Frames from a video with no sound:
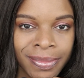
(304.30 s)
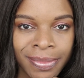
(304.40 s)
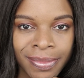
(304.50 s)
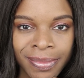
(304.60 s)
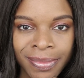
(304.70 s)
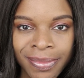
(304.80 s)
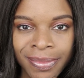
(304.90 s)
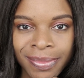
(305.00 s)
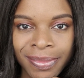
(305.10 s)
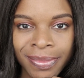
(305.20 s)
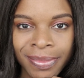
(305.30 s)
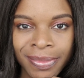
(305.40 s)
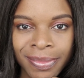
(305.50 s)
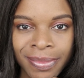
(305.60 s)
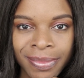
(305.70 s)

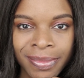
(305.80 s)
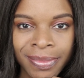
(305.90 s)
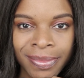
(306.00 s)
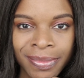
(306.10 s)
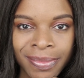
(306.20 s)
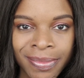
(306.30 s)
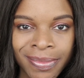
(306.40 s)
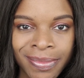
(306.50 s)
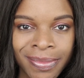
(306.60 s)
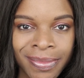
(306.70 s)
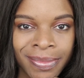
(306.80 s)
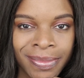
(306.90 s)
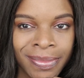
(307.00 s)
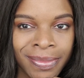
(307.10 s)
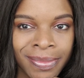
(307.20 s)
(silence)